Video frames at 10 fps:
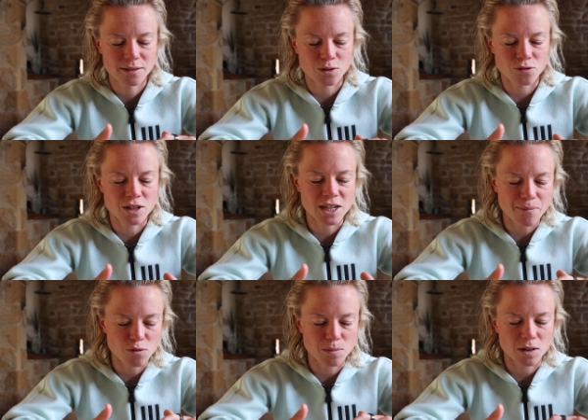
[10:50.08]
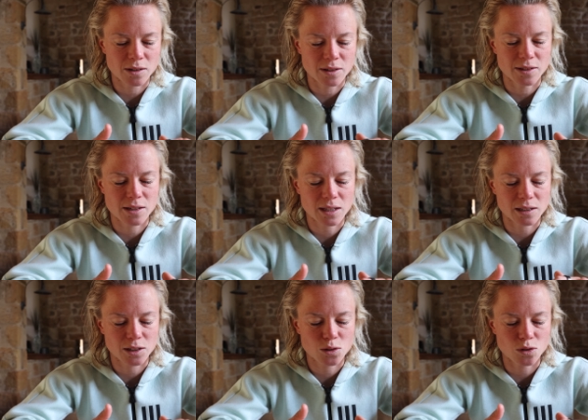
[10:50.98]
sort of general markers. I think
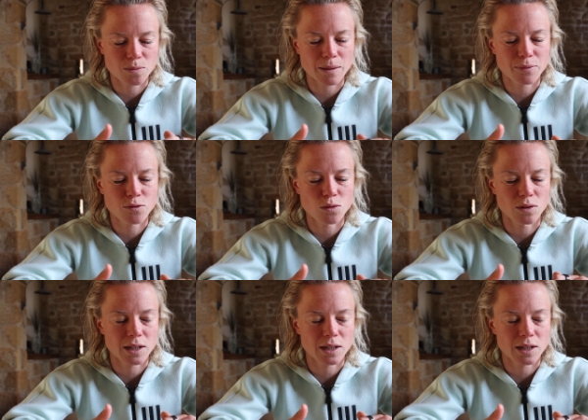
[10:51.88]
like I talked about before,